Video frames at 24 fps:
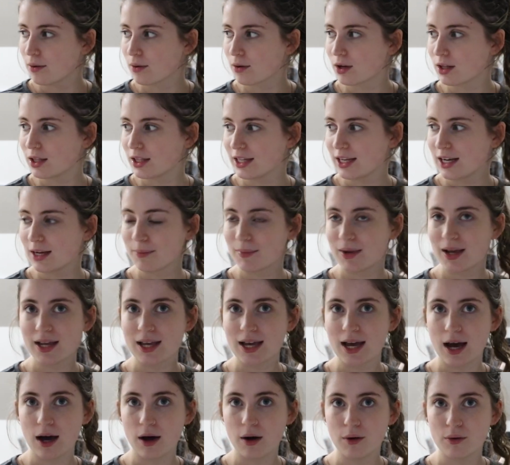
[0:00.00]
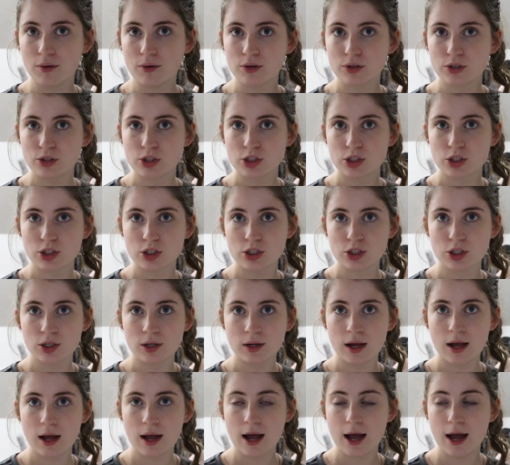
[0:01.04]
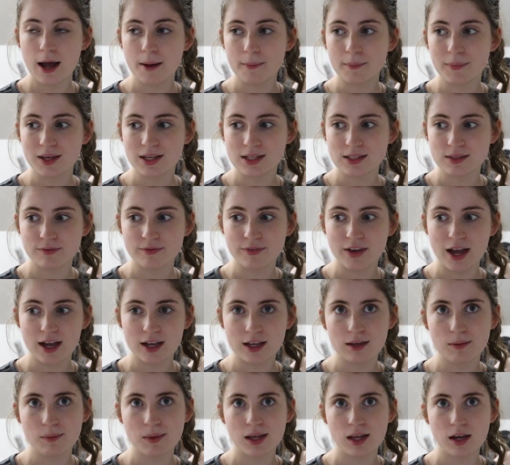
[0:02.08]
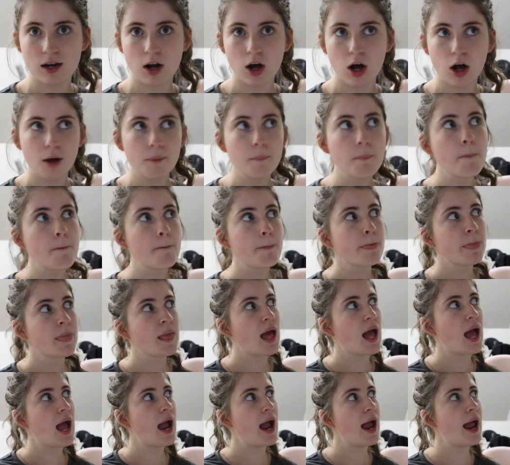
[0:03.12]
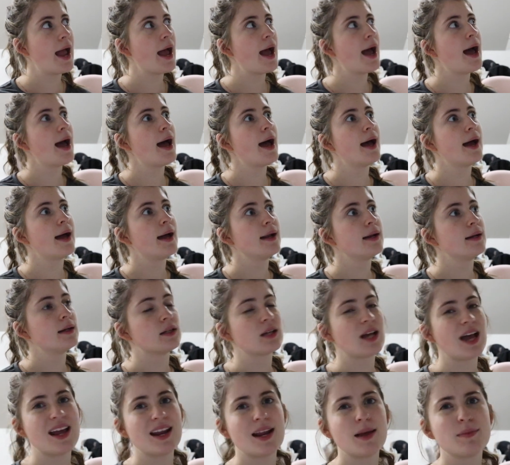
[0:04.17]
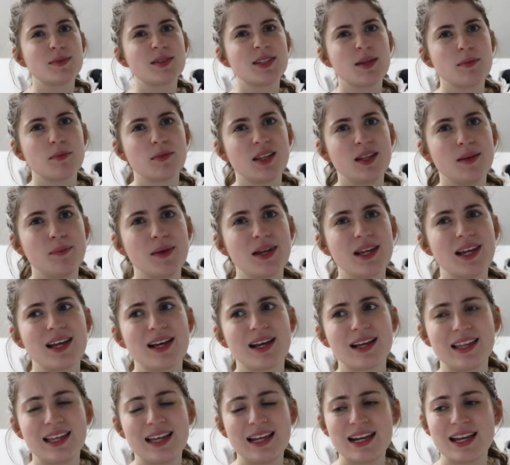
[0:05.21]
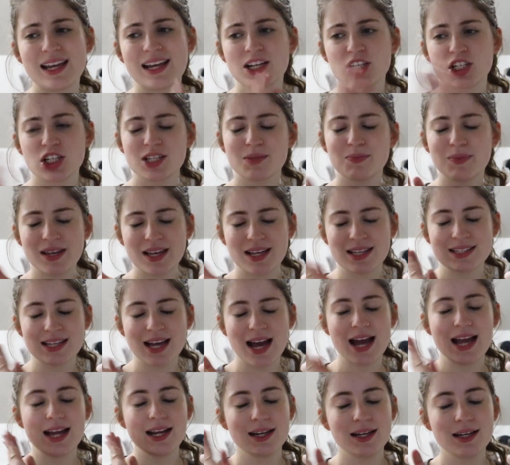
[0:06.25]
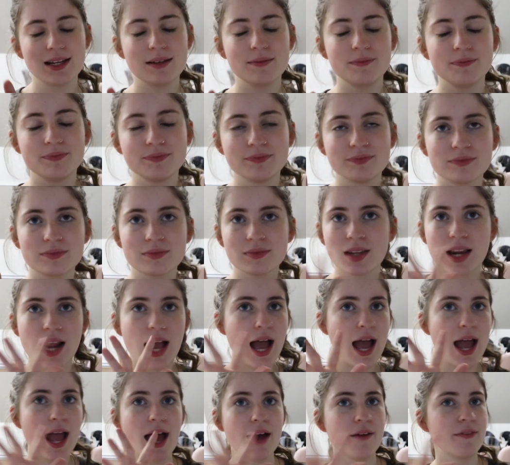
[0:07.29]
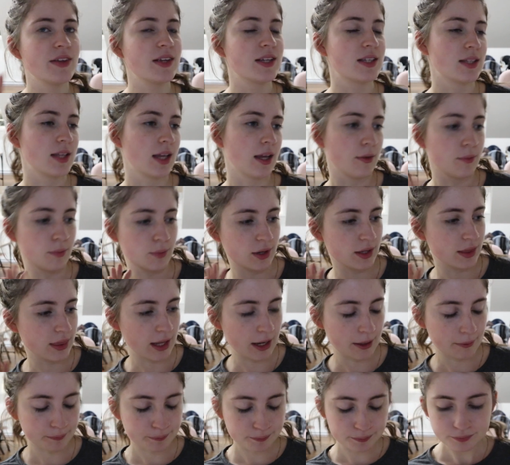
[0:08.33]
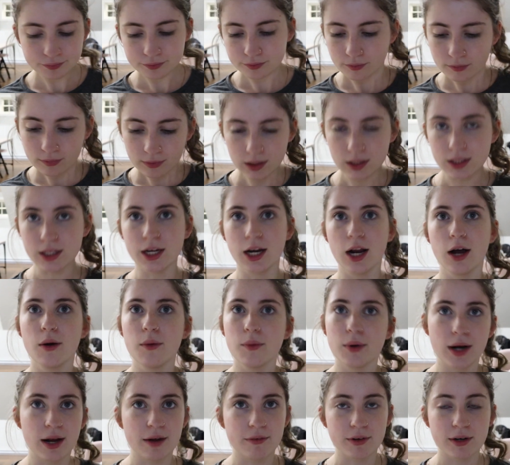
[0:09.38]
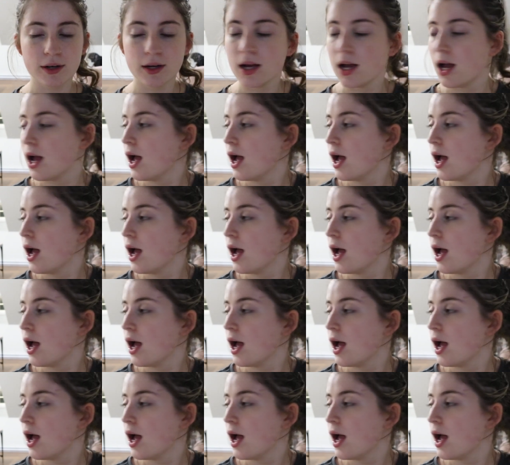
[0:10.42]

cleaning my couch because I'm vacuuming it all. And I'm steam cleaning it just because I have this like weird thing. You know, whatever.